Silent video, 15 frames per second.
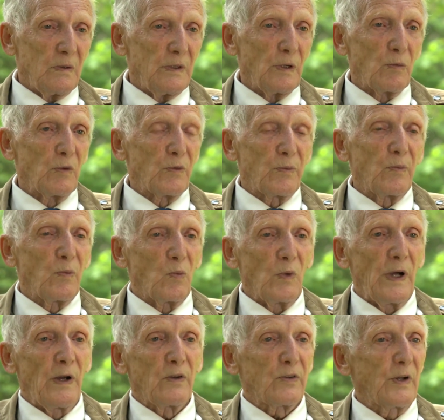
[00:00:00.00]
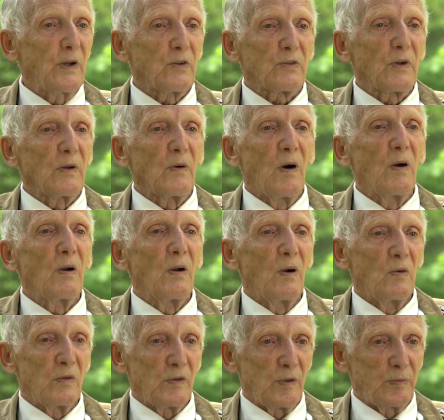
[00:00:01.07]
There was SS all
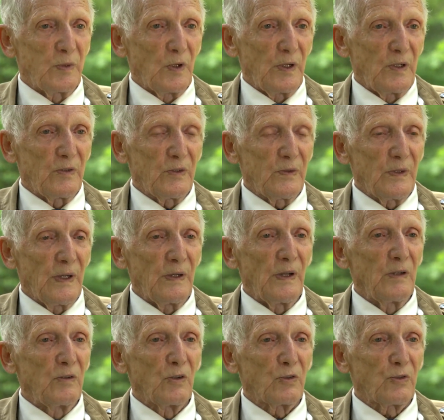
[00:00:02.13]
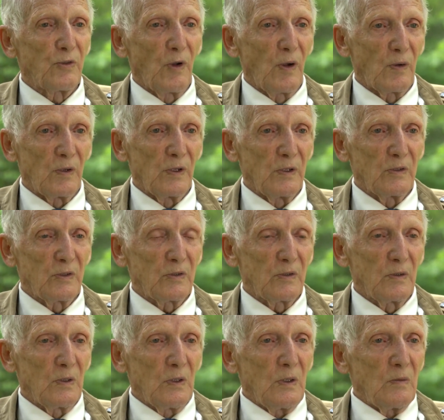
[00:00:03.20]
over the place, and they just slaughtered us.
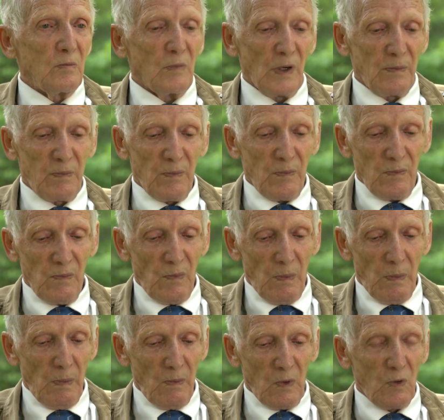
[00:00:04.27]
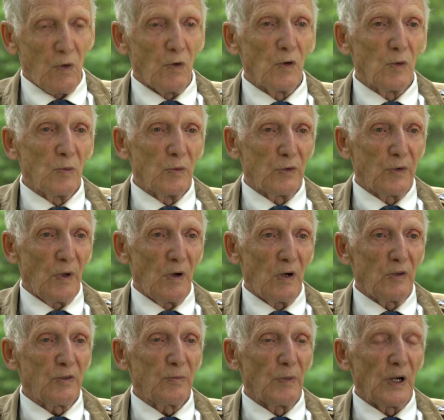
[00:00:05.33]
My colonel was
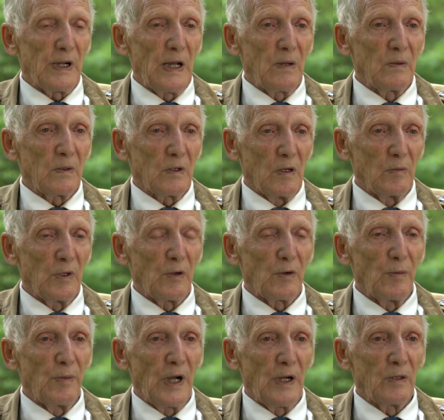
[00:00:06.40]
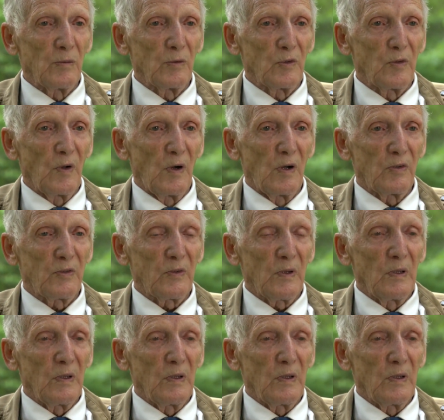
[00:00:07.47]
lost, my company commander was lost.